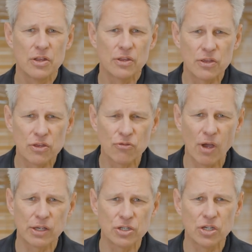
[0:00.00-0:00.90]
the
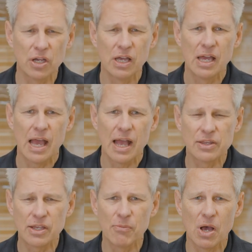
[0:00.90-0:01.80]
structure
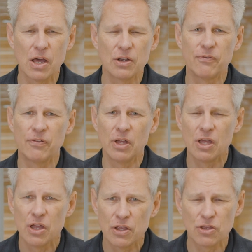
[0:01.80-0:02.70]
and demand for
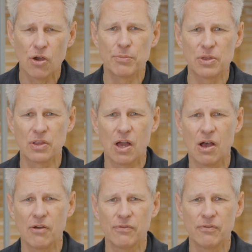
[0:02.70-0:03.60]
top
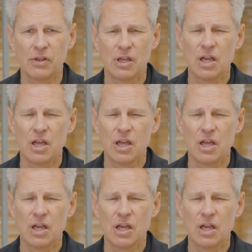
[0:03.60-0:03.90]
staff,